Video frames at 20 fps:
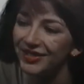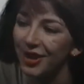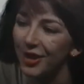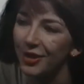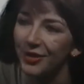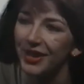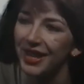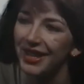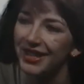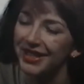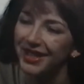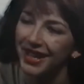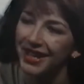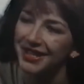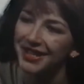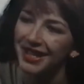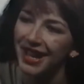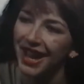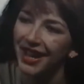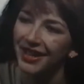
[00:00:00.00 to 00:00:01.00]
No,
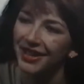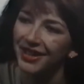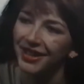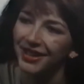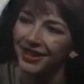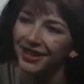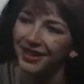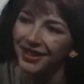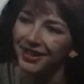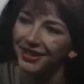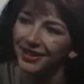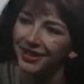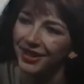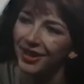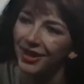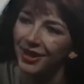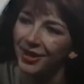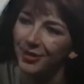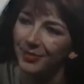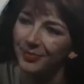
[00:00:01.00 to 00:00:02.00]
that's Kathy
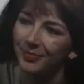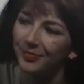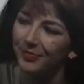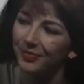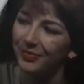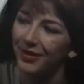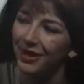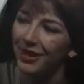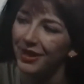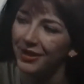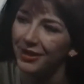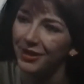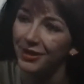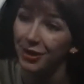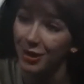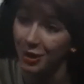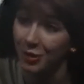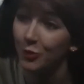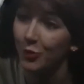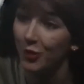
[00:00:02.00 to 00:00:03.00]

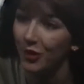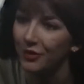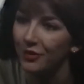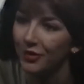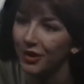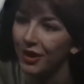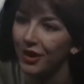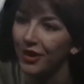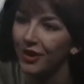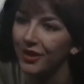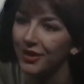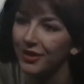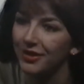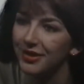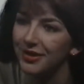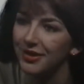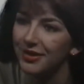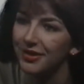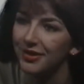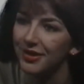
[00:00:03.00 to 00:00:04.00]
in Wuthering
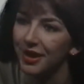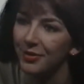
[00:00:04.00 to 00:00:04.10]
Heights.